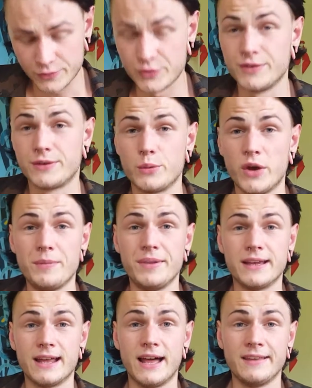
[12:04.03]
just
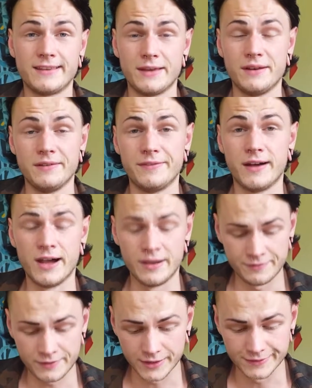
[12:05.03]
vaping it at
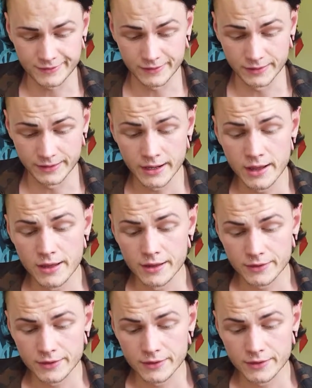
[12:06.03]
75 constantly.